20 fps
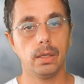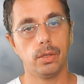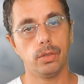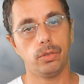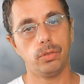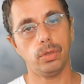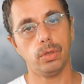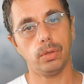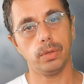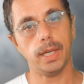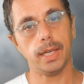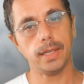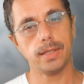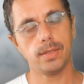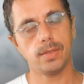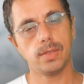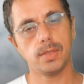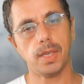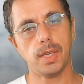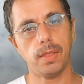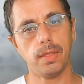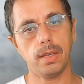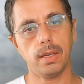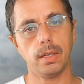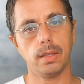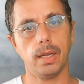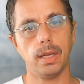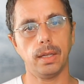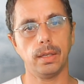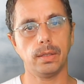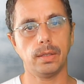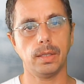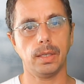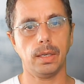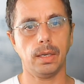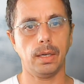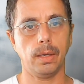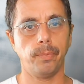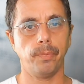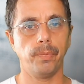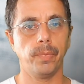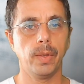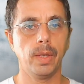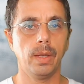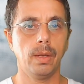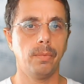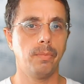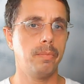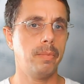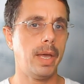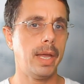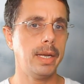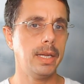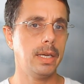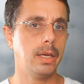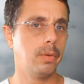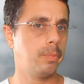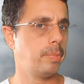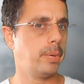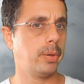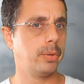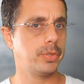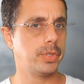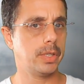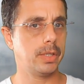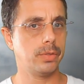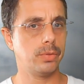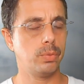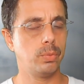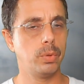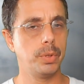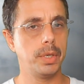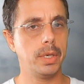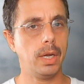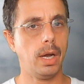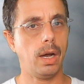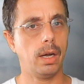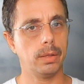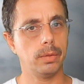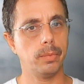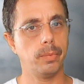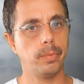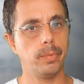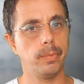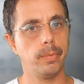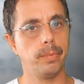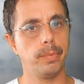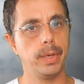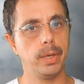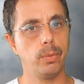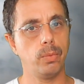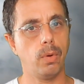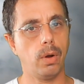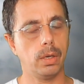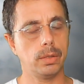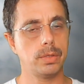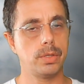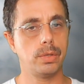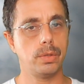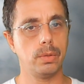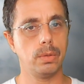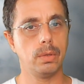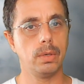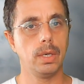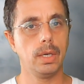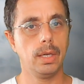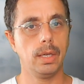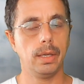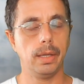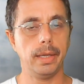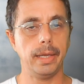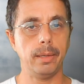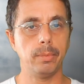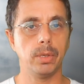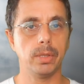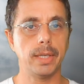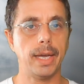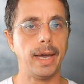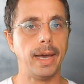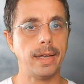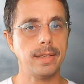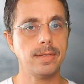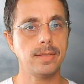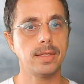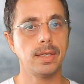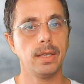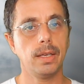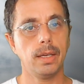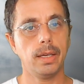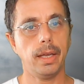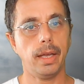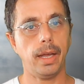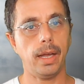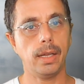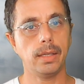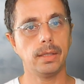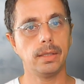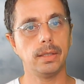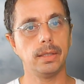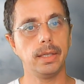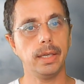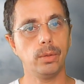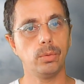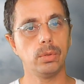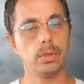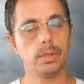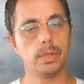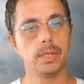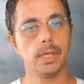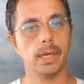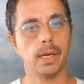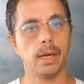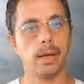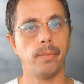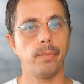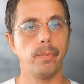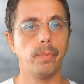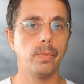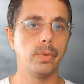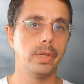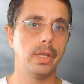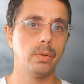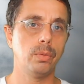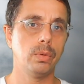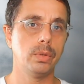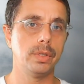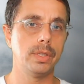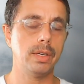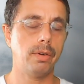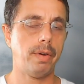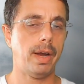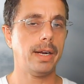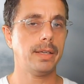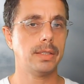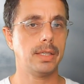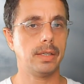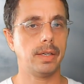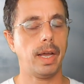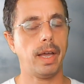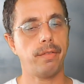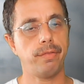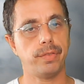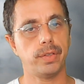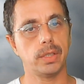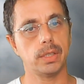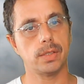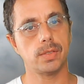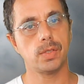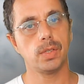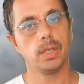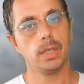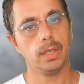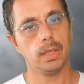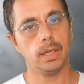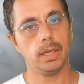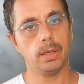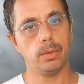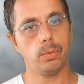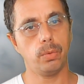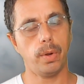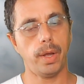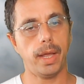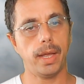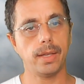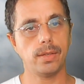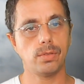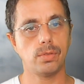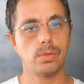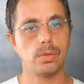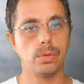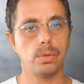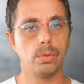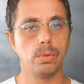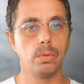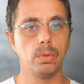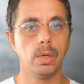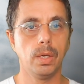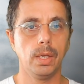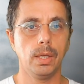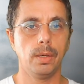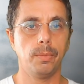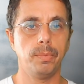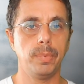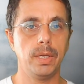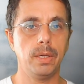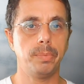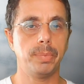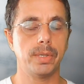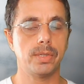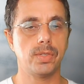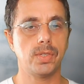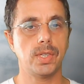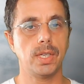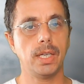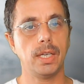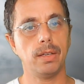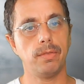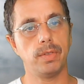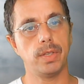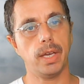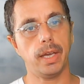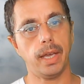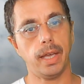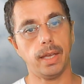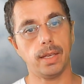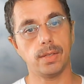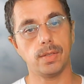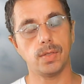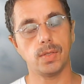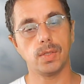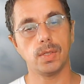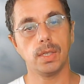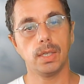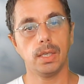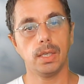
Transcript: So that's something that many composers would not be want to labeled as, and they would direct their efforts in ways to be perceived as